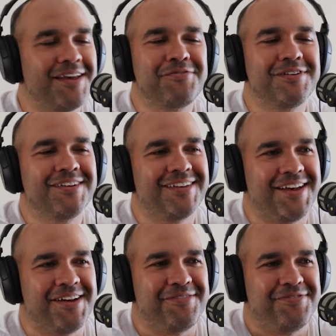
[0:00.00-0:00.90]
Never
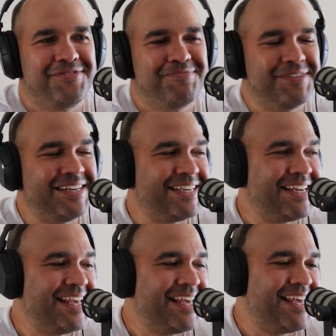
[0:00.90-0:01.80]
have,
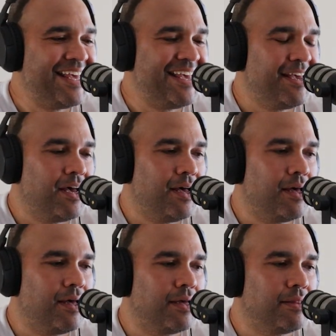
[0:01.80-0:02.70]
but
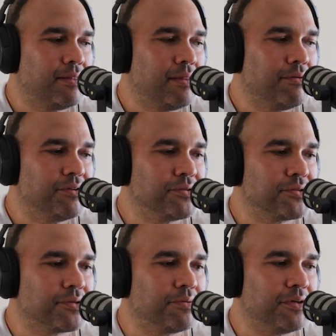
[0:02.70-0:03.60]
there is
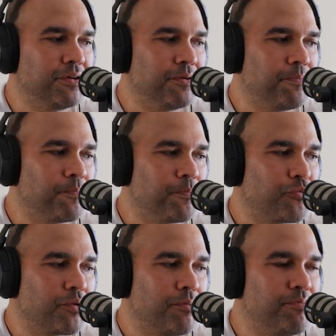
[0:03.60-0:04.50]
also
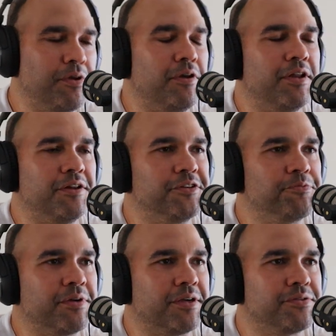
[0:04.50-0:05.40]
a beauty to
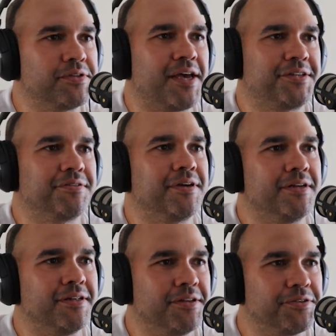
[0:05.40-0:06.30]
just being
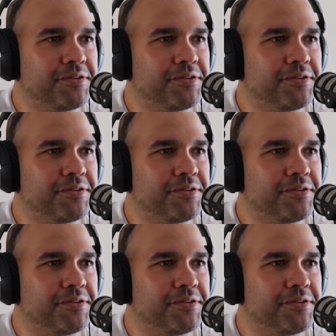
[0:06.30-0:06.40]
saturated in your